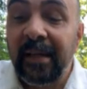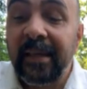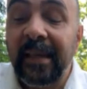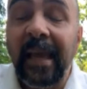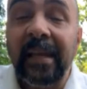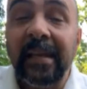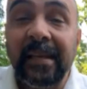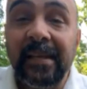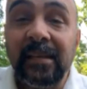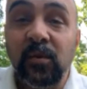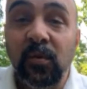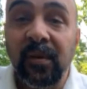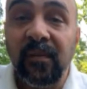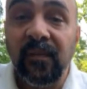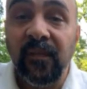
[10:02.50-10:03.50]
can lead
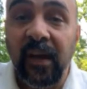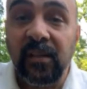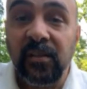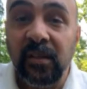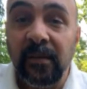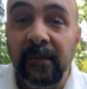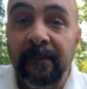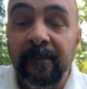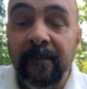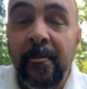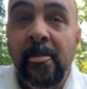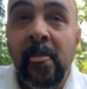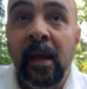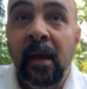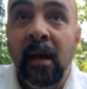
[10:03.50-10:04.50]
to infection.
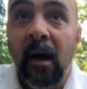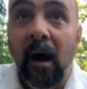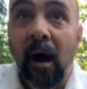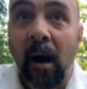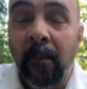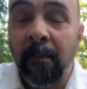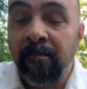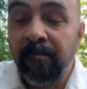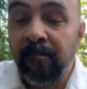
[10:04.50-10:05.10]
Um,